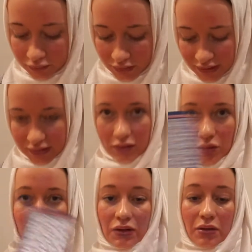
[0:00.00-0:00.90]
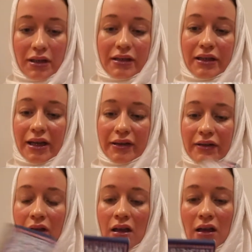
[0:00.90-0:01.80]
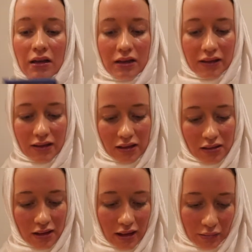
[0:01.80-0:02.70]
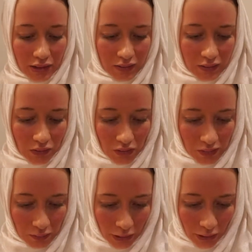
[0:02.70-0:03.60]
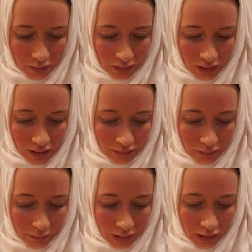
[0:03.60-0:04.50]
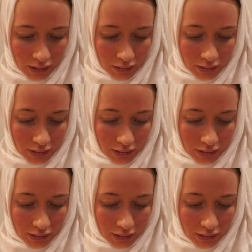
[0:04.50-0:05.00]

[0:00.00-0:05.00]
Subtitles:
These are also quite nice. These actually are quite interesting because I got them in